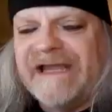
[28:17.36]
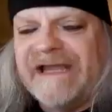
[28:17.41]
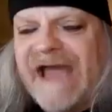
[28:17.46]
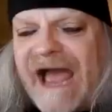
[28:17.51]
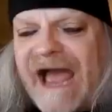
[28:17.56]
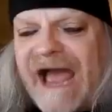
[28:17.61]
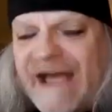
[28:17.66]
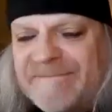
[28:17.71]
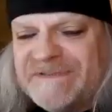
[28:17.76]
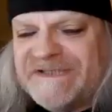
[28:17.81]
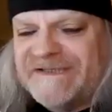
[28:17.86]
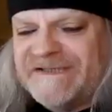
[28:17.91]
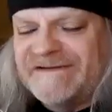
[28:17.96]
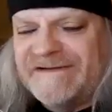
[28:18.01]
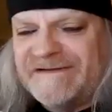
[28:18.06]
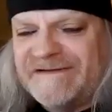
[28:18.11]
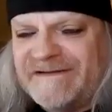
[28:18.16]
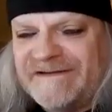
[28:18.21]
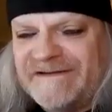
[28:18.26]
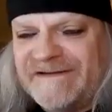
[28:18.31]

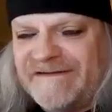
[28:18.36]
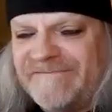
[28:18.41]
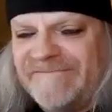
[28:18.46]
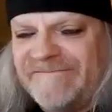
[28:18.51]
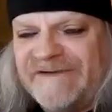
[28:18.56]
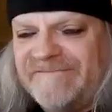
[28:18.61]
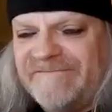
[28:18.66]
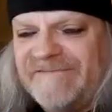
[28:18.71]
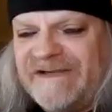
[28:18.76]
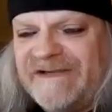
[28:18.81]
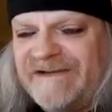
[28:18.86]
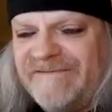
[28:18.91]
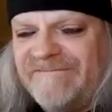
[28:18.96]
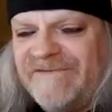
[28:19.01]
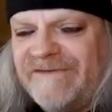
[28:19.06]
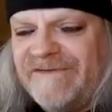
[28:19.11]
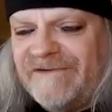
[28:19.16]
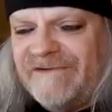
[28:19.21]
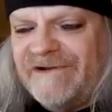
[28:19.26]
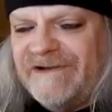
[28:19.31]
abstinent, and we
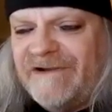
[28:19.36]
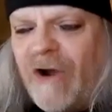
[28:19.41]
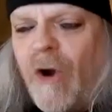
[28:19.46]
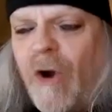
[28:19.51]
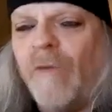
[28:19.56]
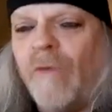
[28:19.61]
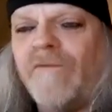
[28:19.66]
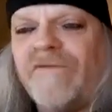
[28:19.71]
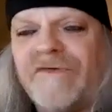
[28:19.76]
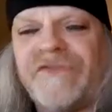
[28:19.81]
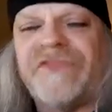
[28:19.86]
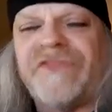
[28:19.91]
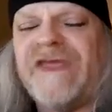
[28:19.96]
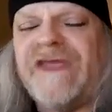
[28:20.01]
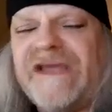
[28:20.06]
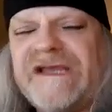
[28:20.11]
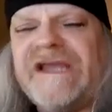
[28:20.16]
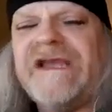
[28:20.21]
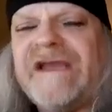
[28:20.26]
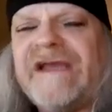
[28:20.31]
were like
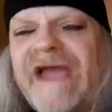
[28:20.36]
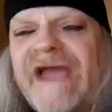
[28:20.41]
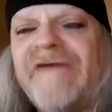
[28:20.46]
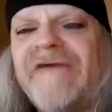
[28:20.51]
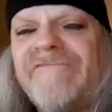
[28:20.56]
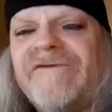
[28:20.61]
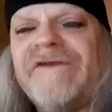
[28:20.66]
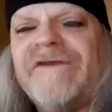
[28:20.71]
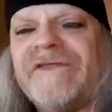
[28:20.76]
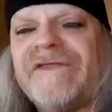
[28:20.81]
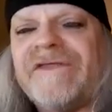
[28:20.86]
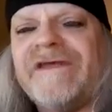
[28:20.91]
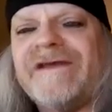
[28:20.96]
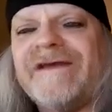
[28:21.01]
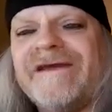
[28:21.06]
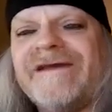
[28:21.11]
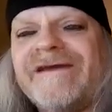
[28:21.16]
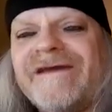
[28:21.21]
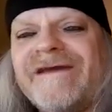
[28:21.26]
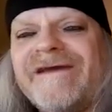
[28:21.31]
overthinking everything
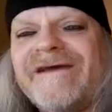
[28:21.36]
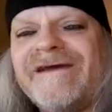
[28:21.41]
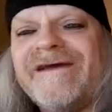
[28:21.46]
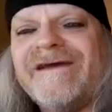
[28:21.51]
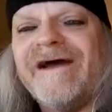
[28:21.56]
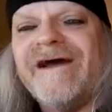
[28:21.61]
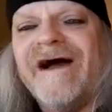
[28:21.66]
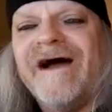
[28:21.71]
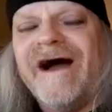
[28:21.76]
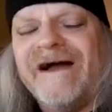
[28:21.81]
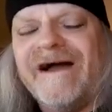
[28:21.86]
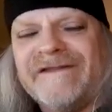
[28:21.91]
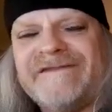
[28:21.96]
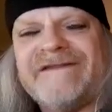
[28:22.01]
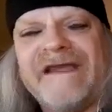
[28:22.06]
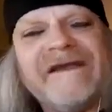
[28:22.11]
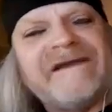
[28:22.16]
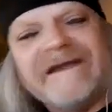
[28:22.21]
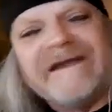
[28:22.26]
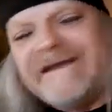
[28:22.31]
and
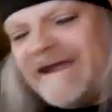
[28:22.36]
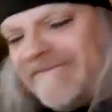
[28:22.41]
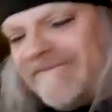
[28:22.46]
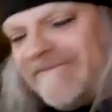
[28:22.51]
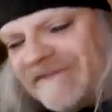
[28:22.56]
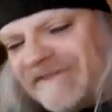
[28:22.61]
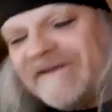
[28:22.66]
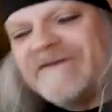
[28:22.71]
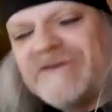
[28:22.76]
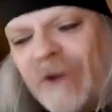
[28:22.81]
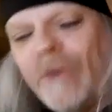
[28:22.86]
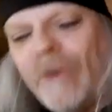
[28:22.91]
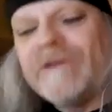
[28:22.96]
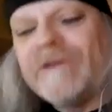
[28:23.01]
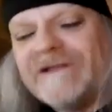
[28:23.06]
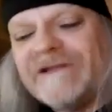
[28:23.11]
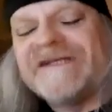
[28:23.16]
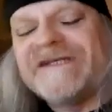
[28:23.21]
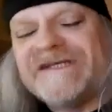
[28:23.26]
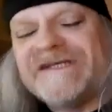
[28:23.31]
taking everything
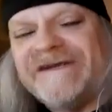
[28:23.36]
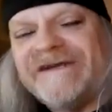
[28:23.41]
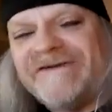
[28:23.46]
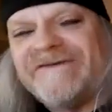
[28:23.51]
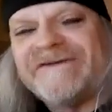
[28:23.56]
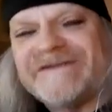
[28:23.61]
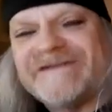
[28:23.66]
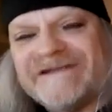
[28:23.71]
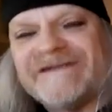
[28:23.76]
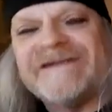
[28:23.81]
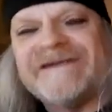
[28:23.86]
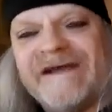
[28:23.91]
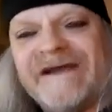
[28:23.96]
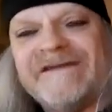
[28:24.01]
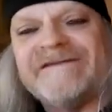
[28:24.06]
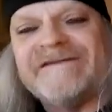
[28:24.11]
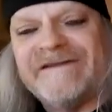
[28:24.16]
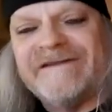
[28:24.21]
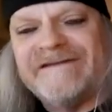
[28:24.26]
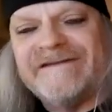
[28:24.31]
totally seriously,
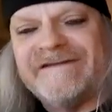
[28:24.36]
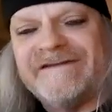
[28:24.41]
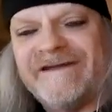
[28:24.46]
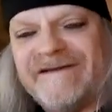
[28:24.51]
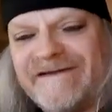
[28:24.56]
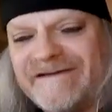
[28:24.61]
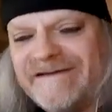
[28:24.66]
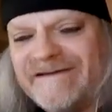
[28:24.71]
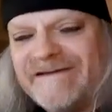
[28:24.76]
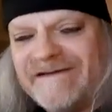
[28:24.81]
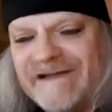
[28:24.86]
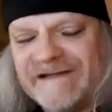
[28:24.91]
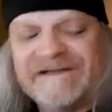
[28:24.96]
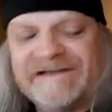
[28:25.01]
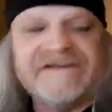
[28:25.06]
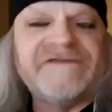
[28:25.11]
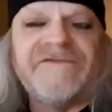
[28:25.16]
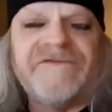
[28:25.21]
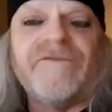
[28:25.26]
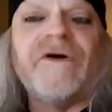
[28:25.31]
and at
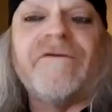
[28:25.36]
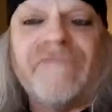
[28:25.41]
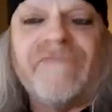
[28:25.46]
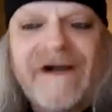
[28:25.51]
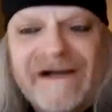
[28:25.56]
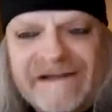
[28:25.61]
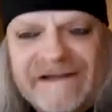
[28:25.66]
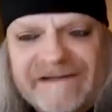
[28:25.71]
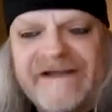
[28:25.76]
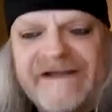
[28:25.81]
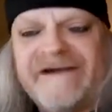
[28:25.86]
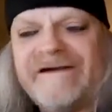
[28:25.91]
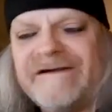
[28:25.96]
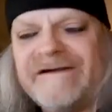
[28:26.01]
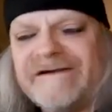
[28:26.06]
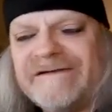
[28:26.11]
least for a while there.